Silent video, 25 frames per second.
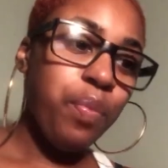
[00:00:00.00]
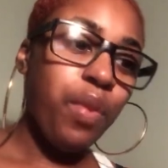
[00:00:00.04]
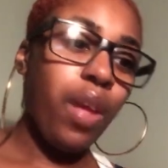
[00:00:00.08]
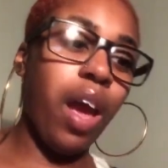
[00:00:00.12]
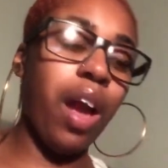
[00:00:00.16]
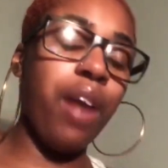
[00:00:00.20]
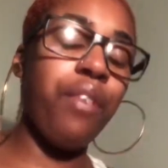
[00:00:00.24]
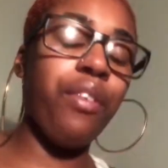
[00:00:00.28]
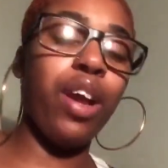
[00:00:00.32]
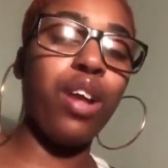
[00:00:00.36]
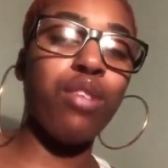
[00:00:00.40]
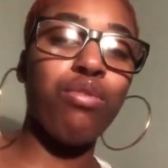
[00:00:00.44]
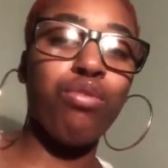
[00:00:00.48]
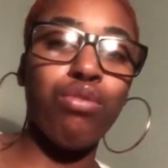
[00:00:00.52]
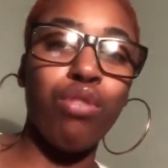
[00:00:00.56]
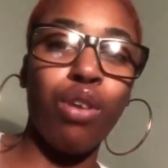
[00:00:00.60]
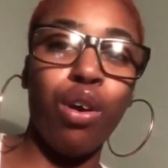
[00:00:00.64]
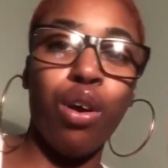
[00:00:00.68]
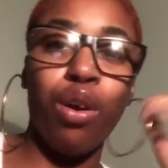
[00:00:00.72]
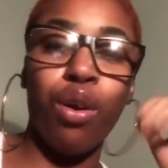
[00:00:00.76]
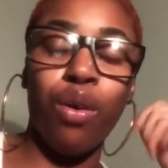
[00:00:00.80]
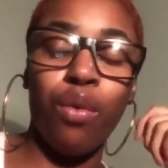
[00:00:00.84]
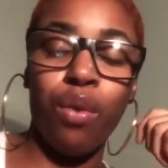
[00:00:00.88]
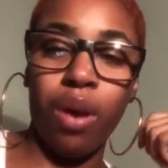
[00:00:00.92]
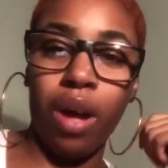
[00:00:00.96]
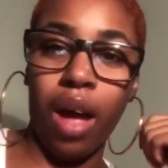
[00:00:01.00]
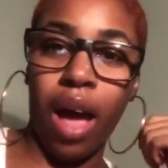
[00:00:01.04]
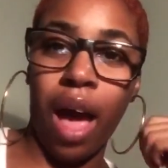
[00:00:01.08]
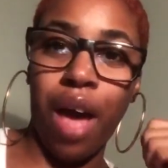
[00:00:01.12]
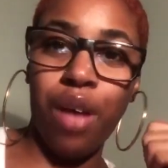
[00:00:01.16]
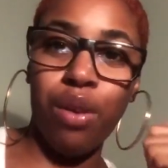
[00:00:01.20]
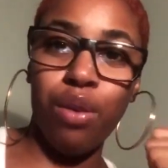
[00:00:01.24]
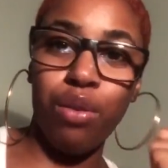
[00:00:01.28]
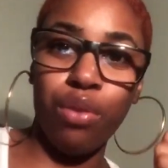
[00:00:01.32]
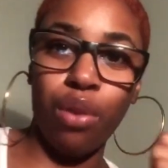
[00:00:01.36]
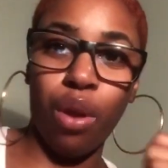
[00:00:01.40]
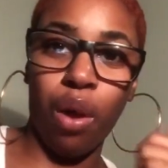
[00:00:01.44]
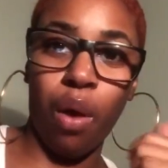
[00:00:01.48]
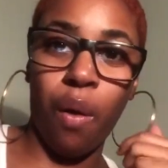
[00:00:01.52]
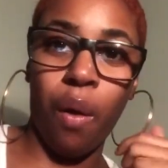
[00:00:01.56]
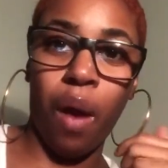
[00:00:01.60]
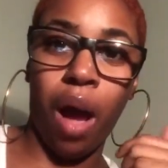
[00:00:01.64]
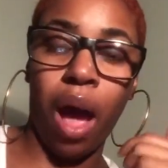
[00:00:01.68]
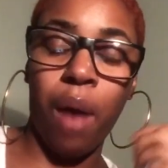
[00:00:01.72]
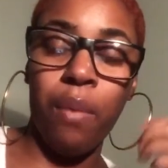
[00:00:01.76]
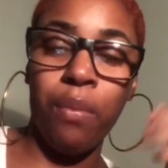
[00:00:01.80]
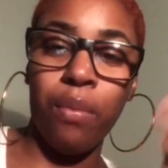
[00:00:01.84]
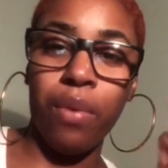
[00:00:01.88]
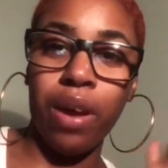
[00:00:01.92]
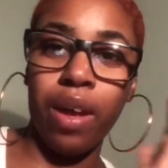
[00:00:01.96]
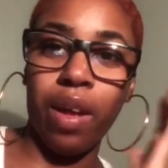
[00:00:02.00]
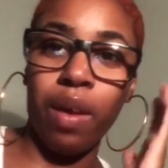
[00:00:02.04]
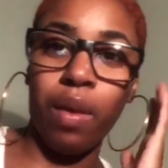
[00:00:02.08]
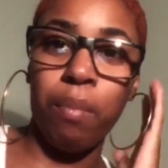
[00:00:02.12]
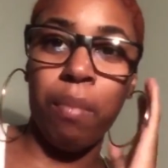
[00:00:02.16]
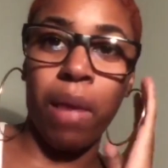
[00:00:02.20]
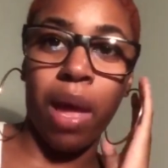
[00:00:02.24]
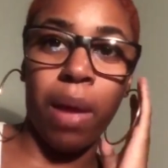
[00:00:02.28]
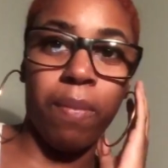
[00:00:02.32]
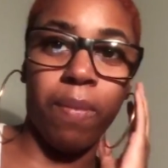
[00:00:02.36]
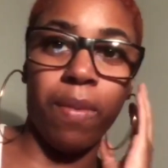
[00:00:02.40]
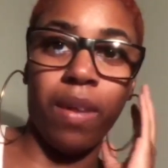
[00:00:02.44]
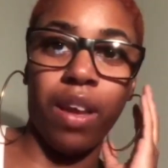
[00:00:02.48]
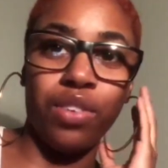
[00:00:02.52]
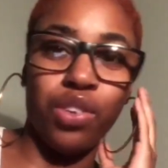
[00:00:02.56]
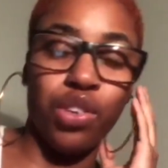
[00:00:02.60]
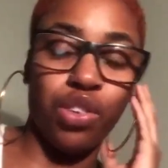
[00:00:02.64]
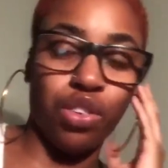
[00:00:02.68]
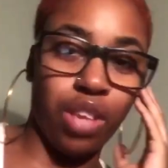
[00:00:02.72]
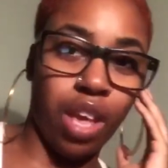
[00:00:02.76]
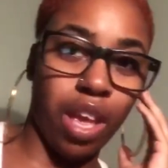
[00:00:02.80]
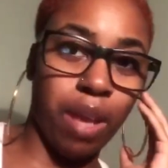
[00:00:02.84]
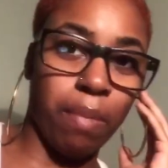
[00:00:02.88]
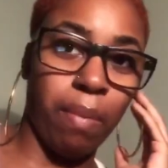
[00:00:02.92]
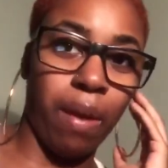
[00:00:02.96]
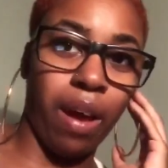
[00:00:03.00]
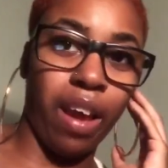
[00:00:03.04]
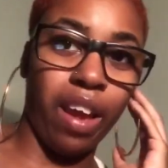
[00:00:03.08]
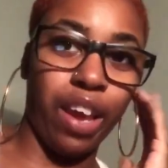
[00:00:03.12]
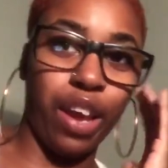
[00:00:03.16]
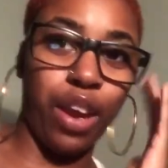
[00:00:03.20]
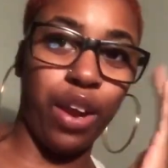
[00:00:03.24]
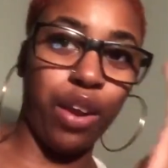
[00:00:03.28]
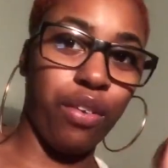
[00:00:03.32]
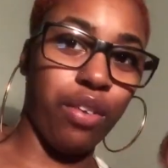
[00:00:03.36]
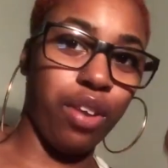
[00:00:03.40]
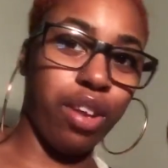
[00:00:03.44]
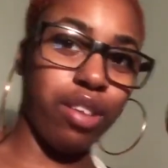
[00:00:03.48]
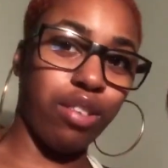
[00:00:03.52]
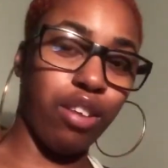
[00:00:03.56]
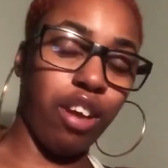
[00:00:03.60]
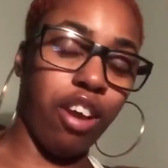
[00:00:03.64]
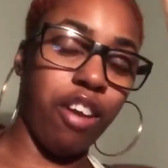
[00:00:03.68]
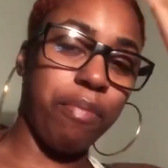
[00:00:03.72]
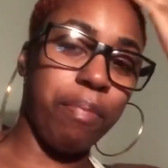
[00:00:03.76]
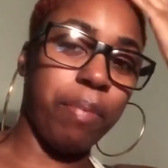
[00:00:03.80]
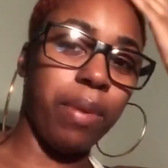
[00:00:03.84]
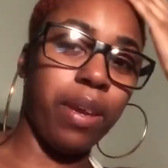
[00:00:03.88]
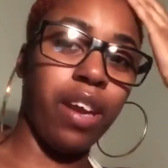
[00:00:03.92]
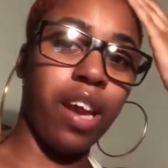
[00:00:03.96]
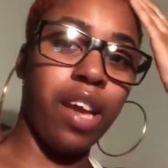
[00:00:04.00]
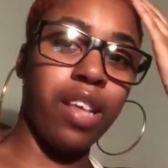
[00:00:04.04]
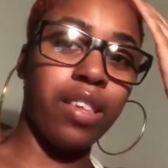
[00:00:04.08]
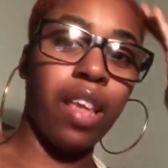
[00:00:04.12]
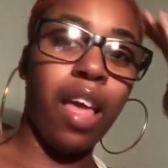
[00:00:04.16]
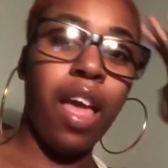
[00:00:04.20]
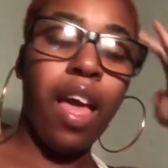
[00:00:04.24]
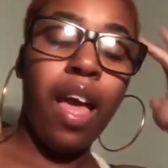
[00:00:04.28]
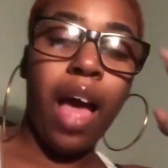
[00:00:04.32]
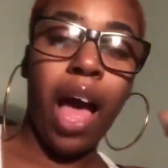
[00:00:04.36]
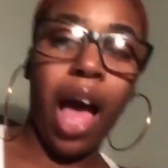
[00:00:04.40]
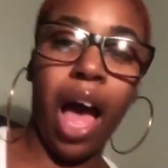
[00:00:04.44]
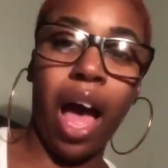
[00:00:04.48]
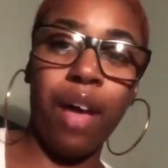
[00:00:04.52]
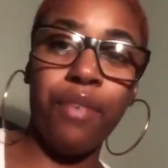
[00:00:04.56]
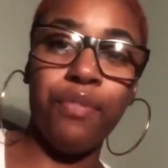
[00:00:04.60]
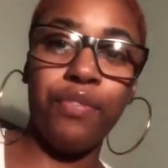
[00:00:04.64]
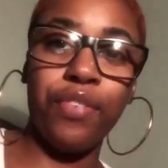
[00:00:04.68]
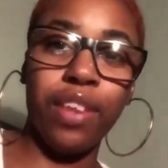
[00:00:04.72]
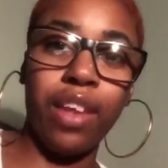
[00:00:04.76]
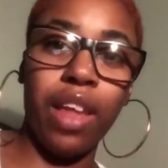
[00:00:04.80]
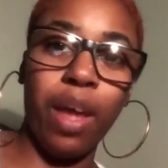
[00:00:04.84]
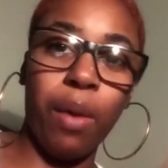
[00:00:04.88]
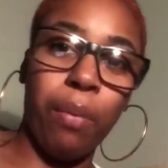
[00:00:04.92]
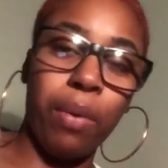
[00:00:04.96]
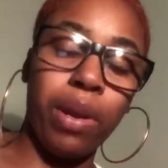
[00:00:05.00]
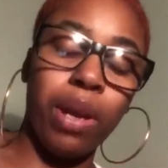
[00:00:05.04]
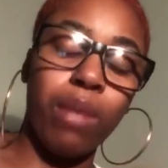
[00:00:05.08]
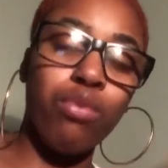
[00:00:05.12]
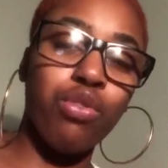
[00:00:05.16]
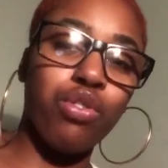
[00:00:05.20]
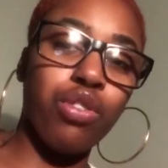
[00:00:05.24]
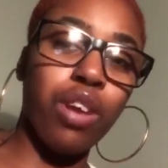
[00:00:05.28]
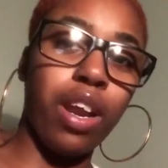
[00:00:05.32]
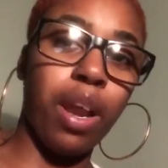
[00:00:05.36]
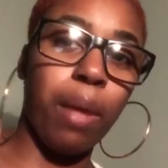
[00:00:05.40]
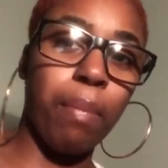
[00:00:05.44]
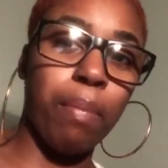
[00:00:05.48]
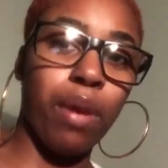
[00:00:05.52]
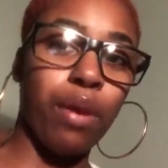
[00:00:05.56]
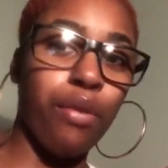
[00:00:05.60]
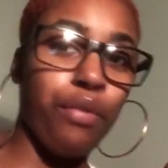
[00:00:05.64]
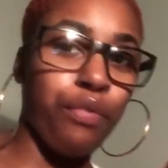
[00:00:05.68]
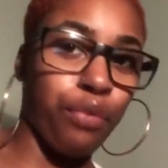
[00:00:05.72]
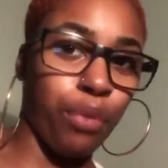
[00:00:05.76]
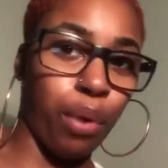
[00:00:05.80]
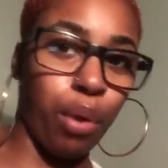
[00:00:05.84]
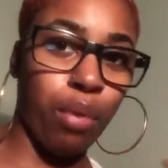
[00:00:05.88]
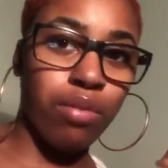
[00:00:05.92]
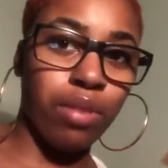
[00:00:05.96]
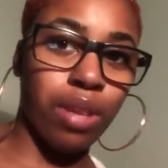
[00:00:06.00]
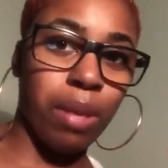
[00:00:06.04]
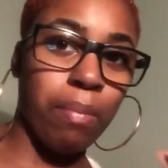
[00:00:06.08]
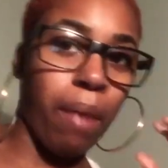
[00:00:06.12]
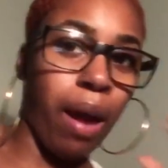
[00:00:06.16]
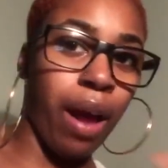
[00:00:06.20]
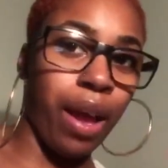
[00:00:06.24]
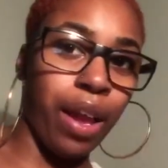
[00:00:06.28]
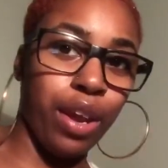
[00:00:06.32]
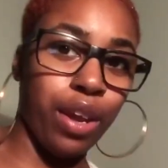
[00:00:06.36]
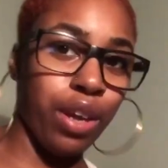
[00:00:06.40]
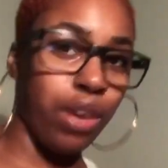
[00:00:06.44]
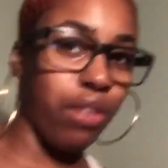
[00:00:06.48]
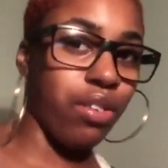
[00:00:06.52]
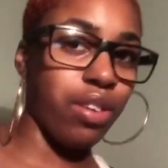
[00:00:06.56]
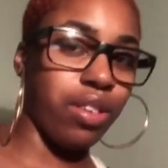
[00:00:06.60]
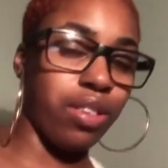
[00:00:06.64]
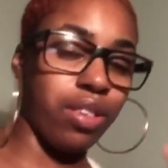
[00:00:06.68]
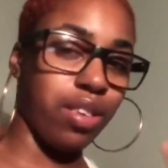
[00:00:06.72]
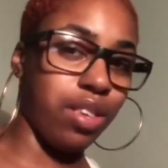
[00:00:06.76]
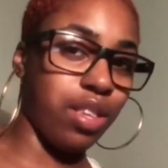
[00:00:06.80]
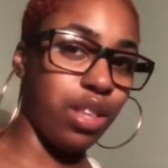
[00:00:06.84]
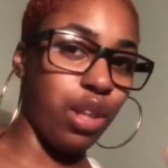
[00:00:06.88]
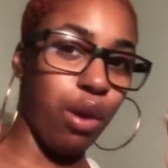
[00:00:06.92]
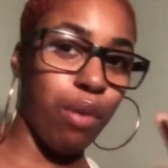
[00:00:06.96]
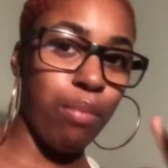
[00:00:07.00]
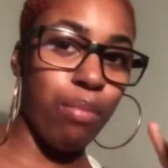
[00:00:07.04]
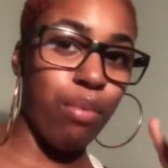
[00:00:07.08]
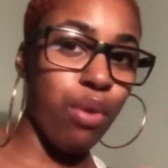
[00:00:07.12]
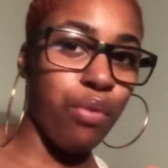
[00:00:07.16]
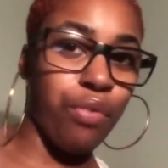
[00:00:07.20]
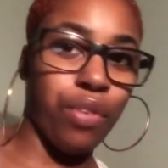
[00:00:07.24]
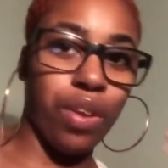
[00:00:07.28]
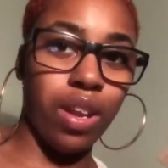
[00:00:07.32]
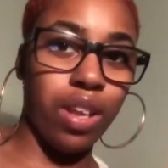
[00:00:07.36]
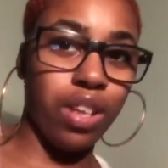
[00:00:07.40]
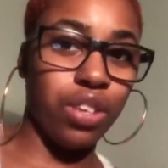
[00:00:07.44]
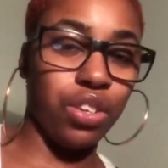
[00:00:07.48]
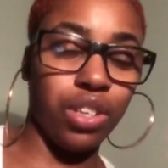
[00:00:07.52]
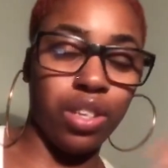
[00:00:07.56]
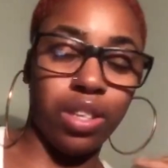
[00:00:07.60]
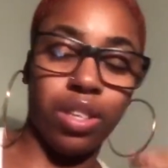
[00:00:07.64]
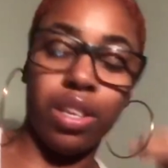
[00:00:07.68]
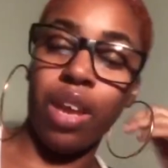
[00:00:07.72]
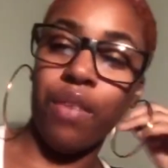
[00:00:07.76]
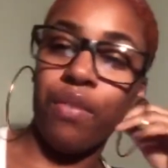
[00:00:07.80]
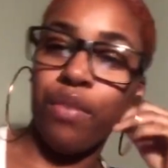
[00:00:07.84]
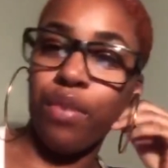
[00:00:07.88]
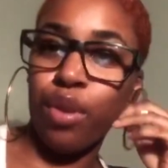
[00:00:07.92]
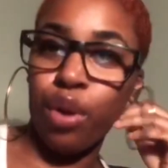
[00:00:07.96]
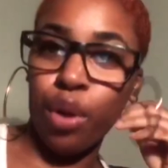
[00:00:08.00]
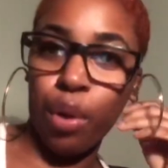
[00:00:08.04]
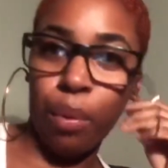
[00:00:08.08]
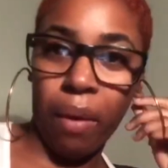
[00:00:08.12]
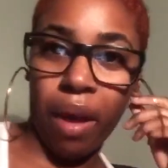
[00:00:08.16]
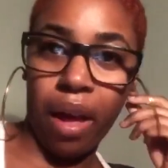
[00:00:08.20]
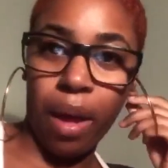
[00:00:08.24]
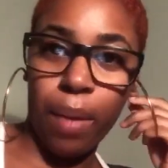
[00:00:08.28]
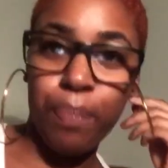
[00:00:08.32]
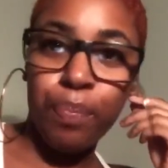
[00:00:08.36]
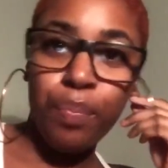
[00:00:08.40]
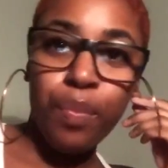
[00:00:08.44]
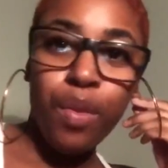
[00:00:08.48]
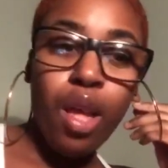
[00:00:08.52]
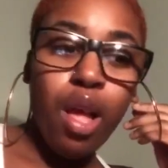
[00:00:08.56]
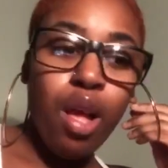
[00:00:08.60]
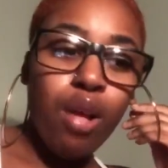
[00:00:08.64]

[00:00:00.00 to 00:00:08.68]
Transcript: All right, so I don't know. I want maybe I should take my earrings off because I feel like when I'm trying to be frozen, my earrings are still moving and it's just giving it away.